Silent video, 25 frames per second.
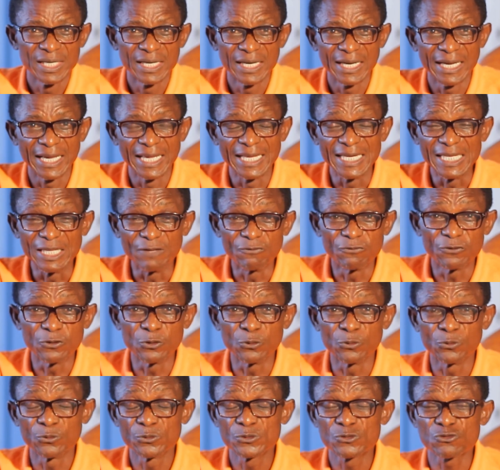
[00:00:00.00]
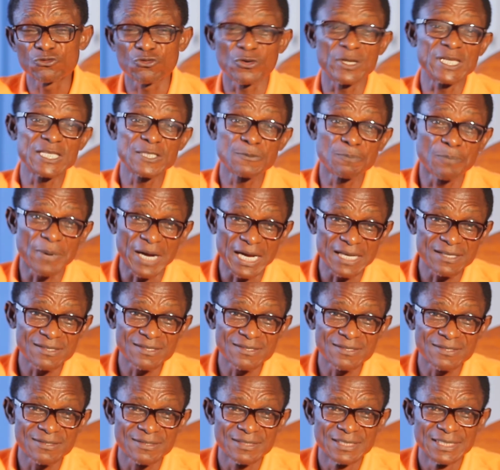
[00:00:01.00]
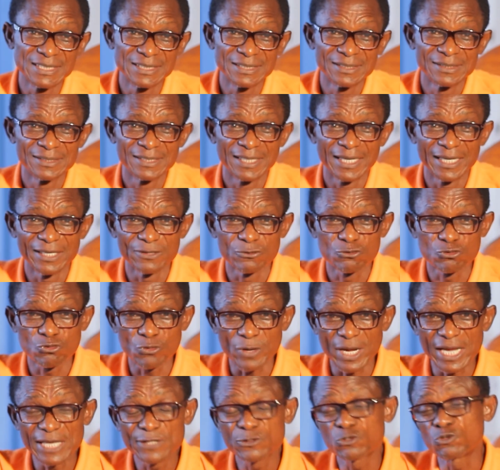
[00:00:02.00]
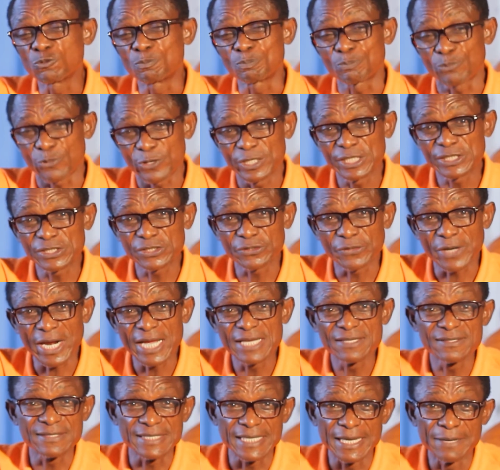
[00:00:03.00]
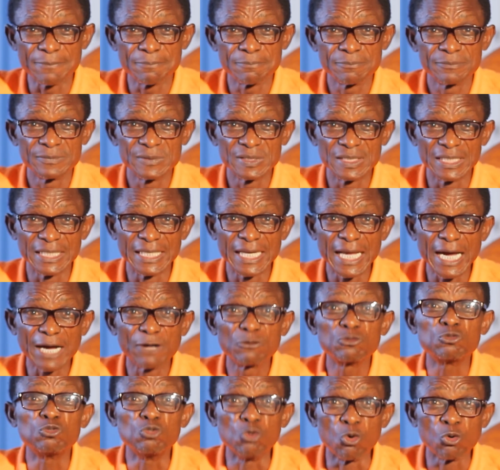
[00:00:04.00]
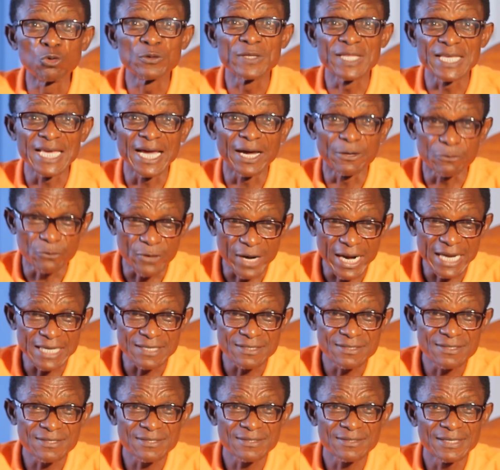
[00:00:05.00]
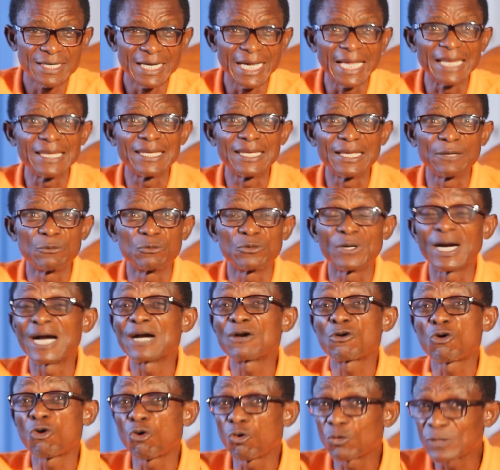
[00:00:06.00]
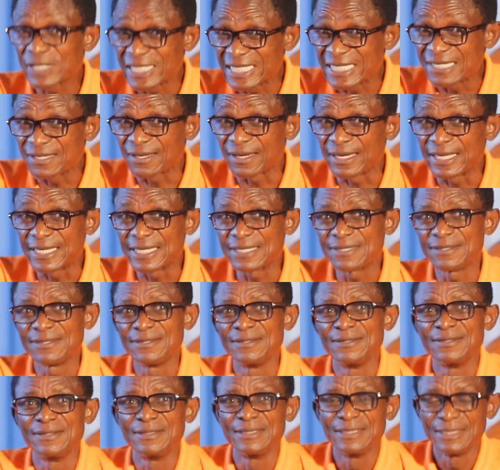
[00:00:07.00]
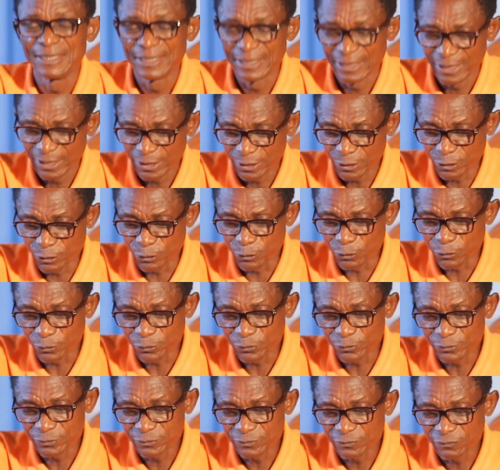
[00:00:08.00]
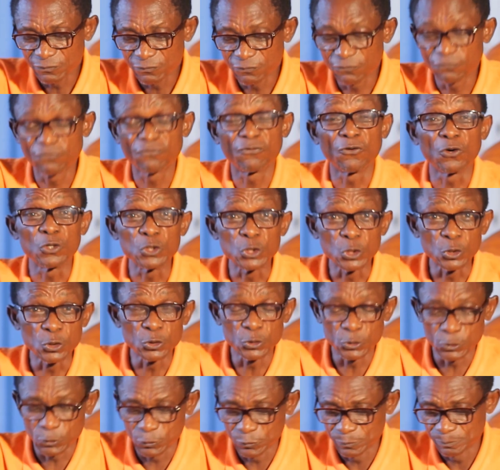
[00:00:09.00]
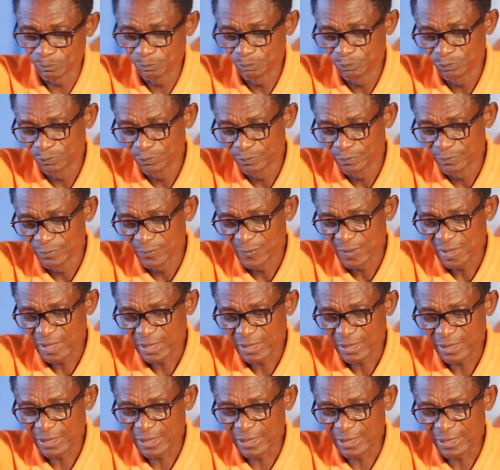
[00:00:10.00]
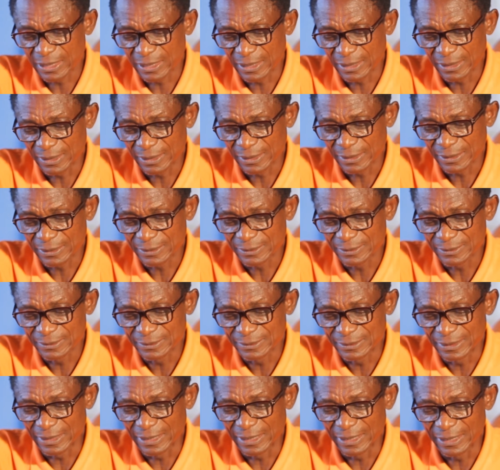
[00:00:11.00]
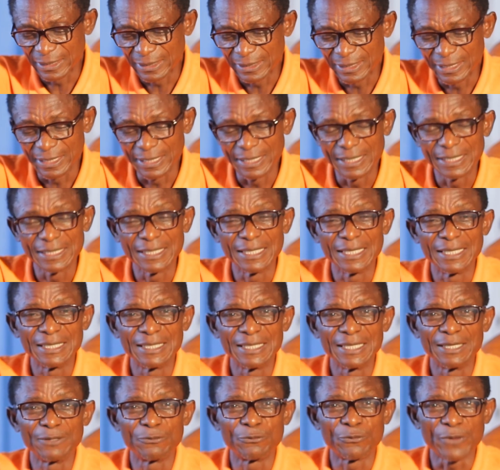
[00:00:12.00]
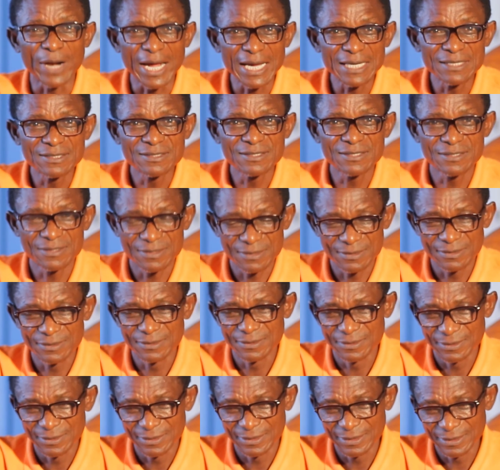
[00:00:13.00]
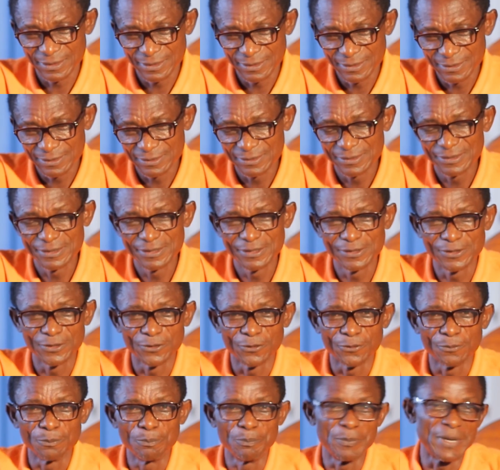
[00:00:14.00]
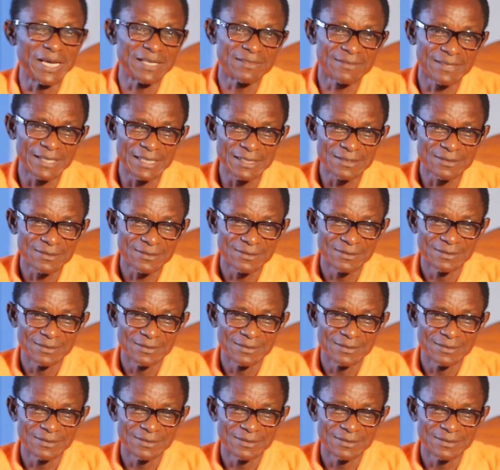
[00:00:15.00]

And if you trespass and try to pressurize them, they now know they are right and they will accordingly, you know, follow uh, the, the, the, the right you know, method